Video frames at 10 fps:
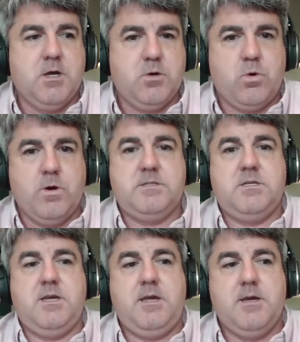
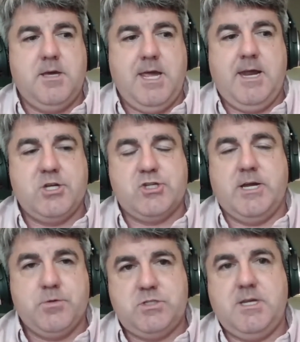quality English
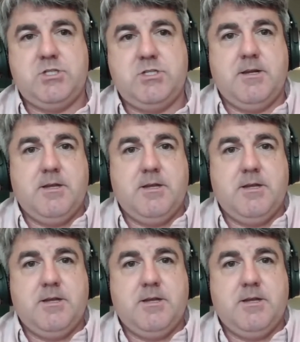language teaching.